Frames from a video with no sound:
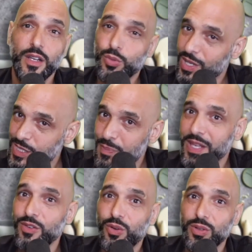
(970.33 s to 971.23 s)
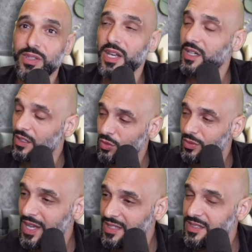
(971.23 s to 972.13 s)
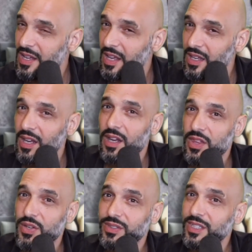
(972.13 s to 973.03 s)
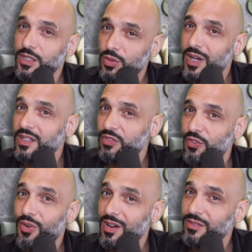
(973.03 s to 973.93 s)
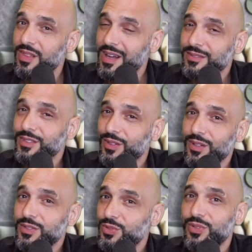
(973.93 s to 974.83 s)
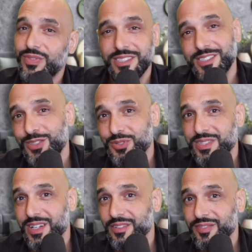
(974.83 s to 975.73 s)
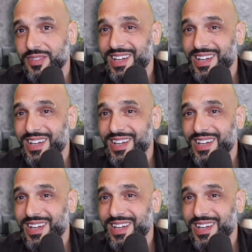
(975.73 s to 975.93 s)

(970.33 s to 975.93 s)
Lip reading: to expand your container, today it's day 13, you got $400,000 to invest in yourself.